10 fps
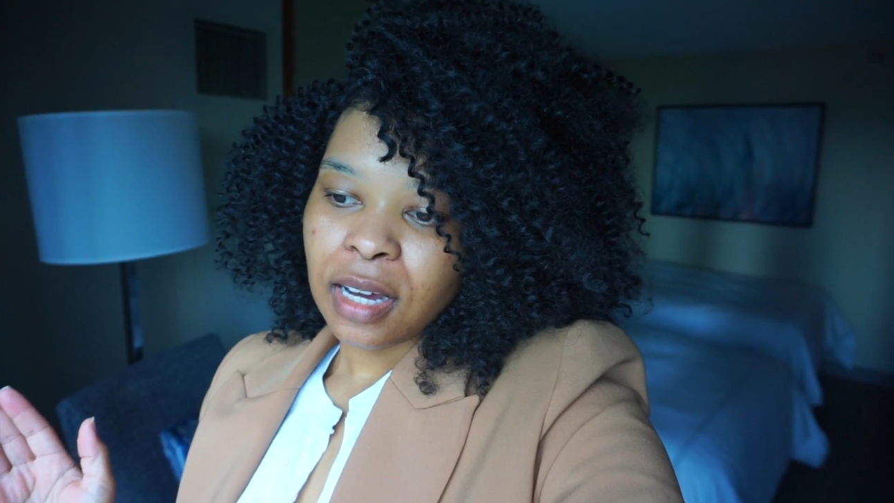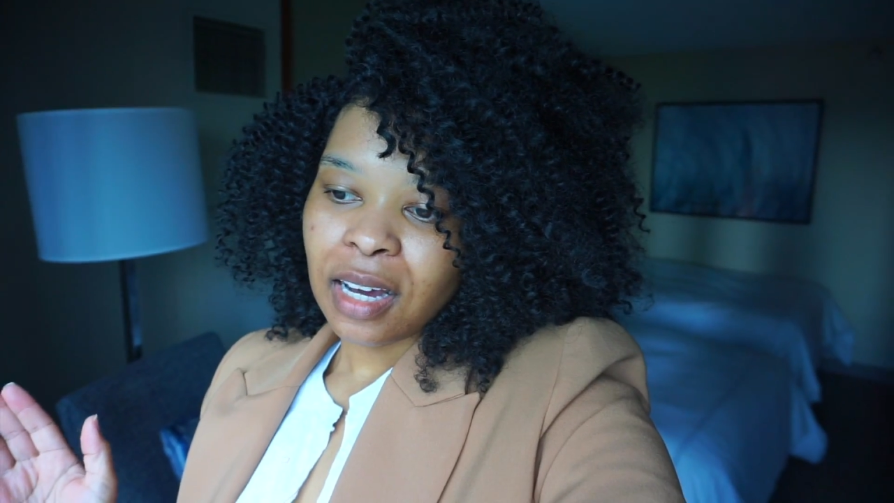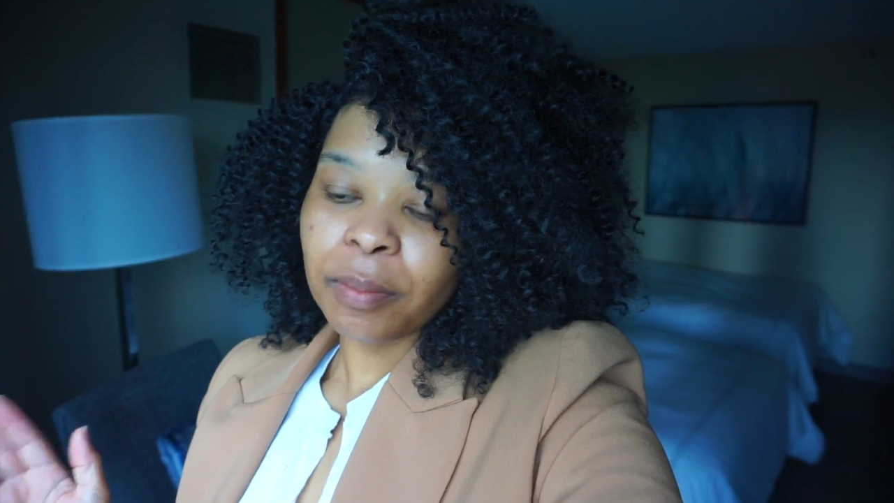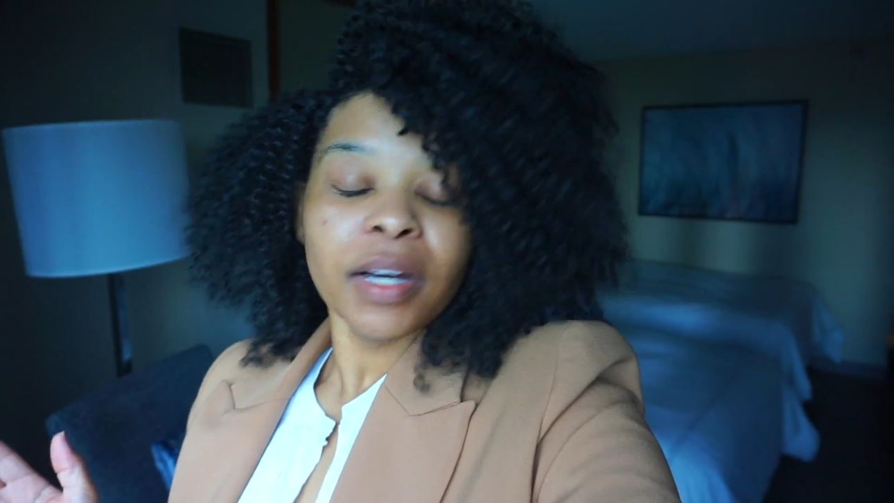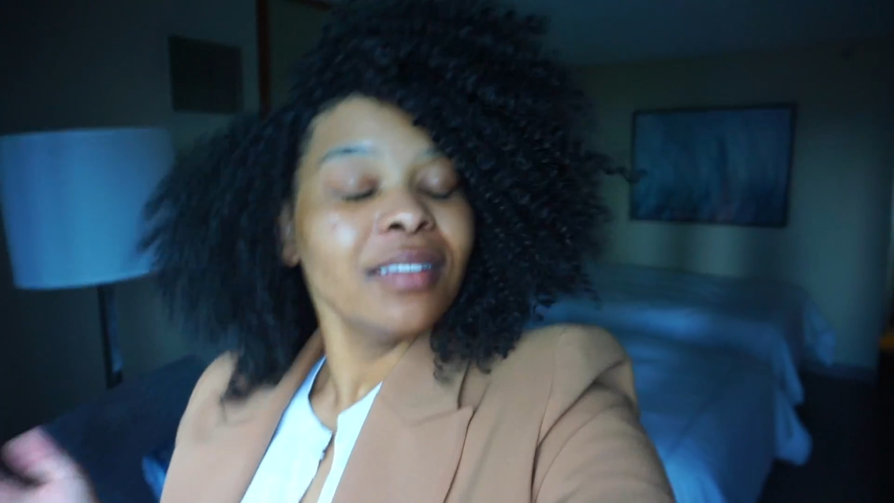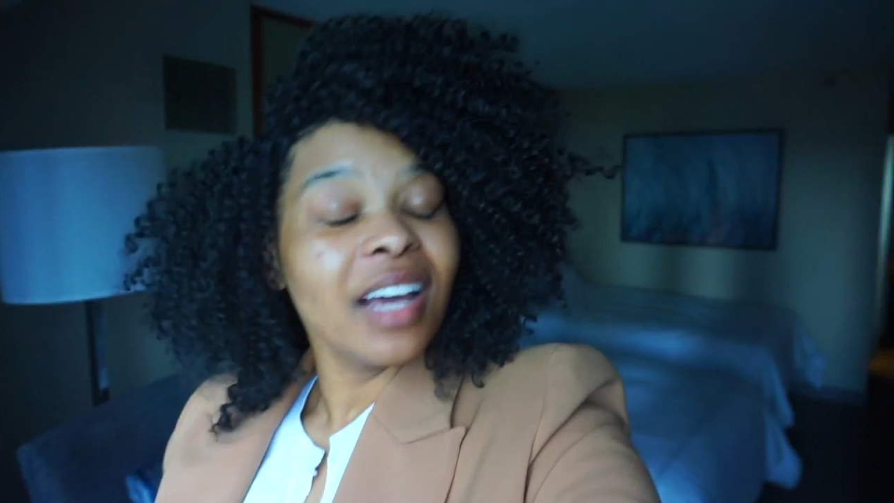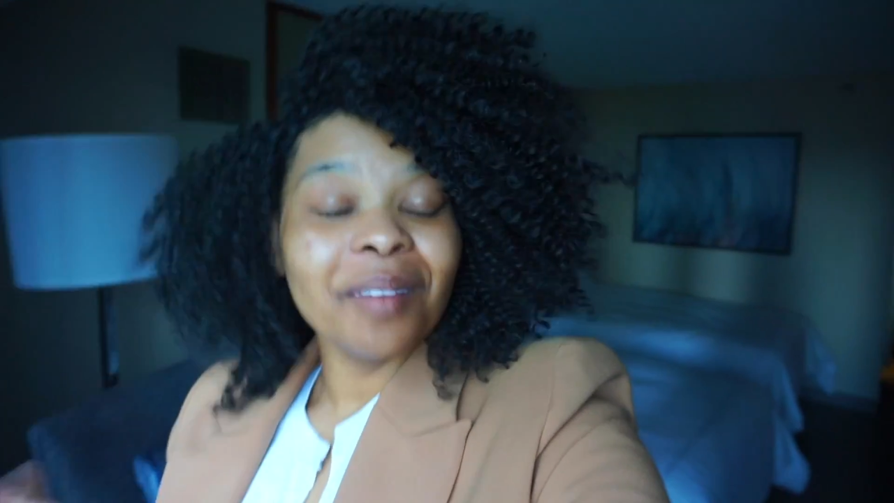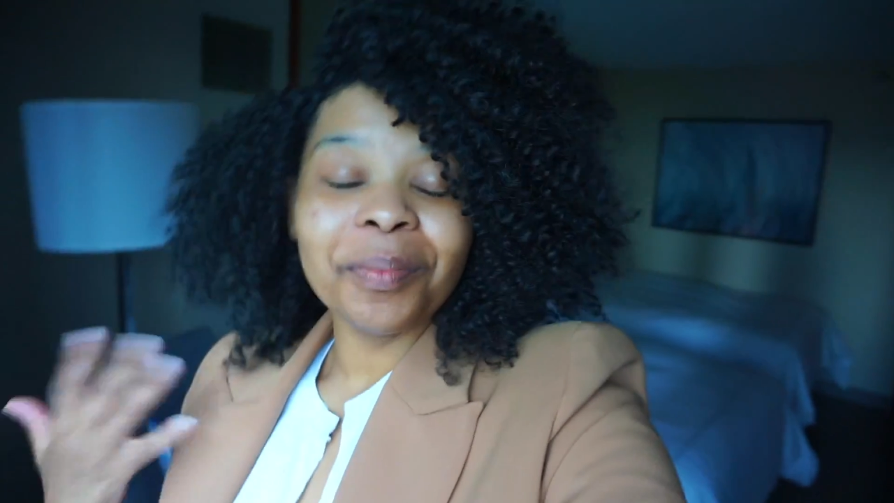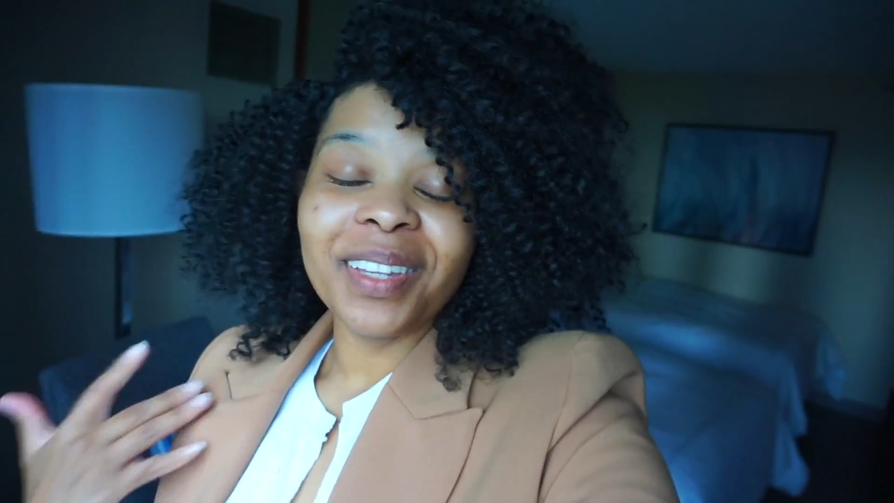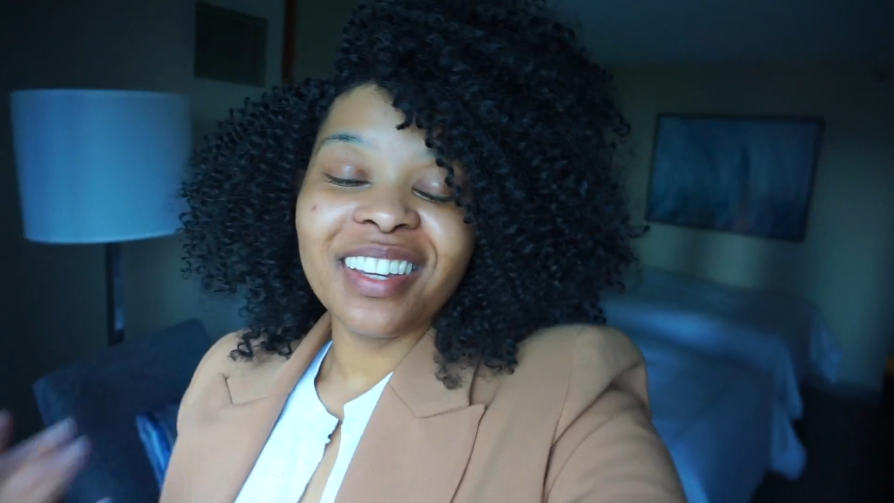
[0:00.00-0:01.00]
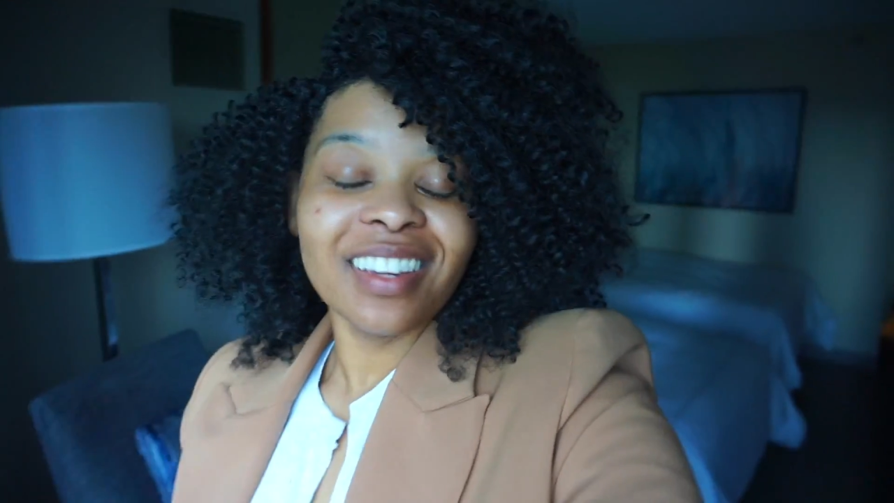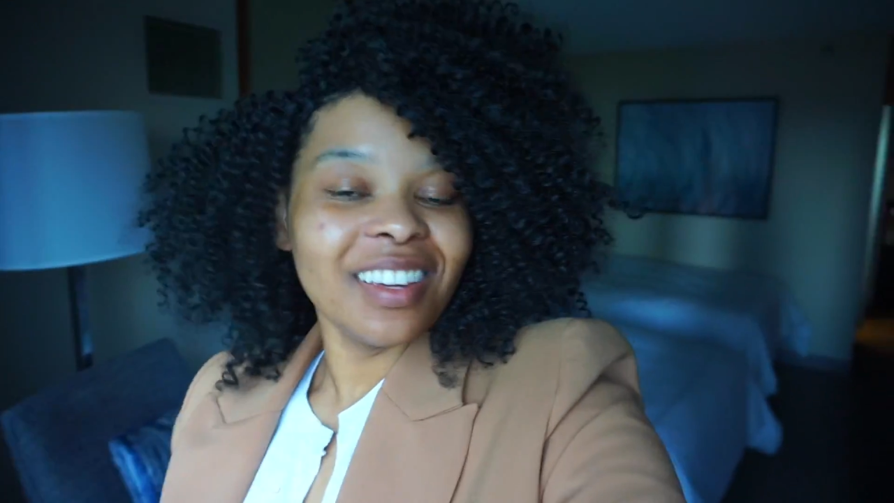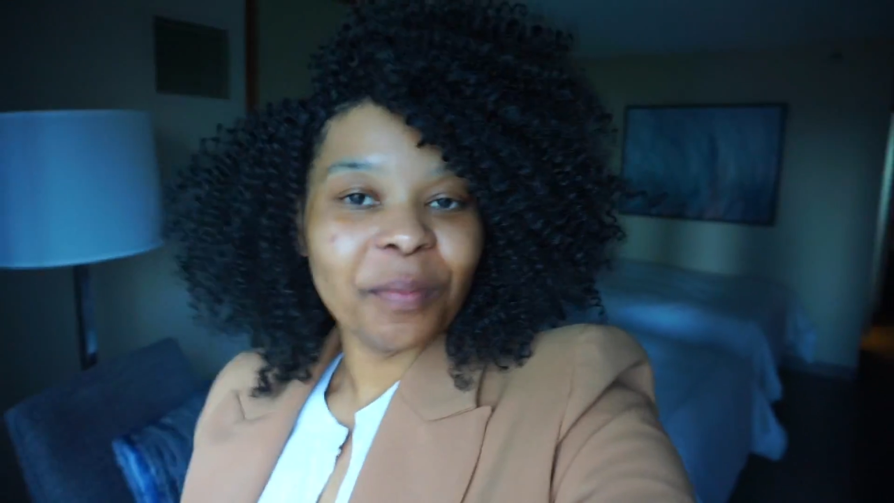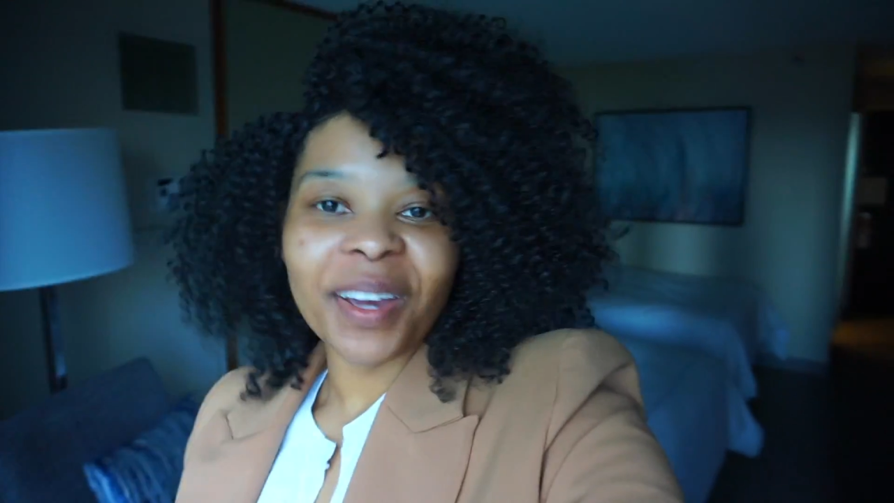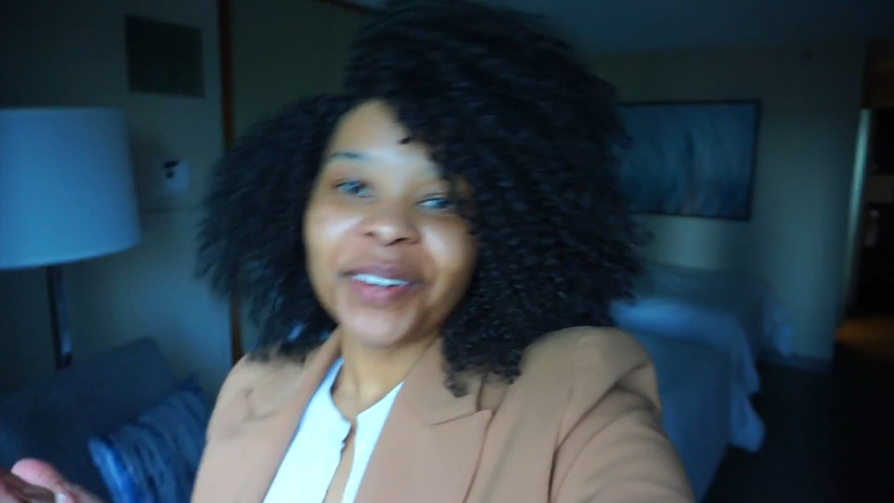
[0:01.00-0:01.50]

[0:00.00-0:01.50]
about not being in my